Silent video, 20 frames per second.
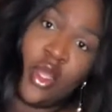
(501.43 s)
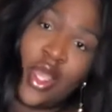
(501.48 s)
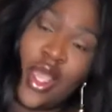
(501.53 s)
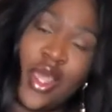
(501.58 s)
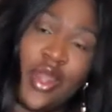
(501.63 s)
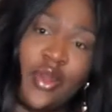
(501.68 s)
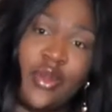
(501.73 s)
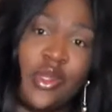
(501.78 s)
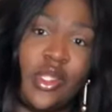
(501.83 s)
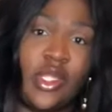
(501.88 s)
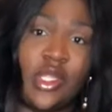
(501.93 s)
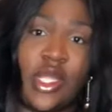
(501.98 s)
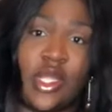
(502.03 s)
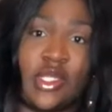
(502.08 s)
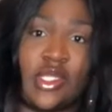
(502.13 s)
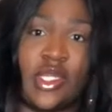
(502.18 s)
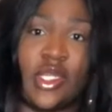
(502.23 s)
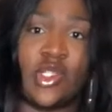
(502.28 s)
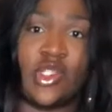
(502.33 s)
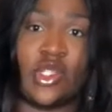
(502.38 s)
I don't need
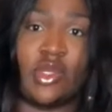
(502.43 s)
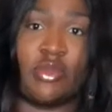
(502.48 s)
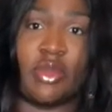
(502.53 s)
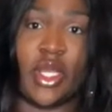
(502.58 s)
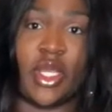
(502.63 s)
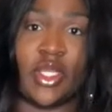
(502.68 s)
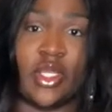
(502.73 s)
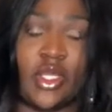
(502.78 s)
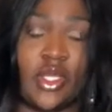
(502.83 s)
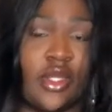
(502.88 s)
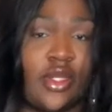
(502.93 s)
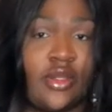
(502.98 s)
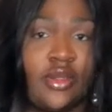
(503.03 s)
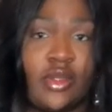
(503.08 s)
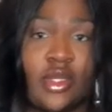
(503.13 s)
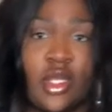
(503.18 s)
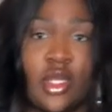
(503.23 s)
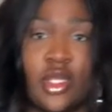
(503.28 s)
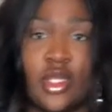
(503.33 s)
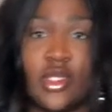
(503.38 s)
that tension back
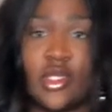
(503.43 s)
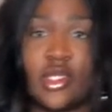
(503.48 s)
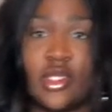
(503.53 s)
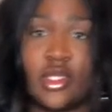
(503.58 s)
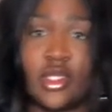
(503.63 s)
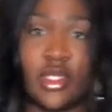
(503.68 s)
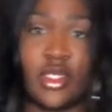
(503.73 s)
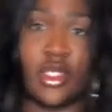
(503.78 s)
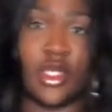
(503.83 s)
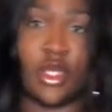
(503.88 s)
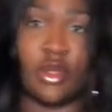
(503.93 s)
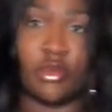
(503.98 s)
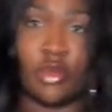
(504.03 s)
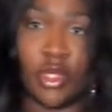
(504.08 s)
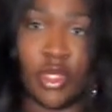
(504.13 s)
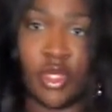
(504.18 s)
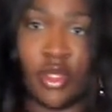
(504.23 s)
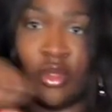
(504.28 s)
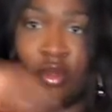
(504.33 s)
there. This is a dub.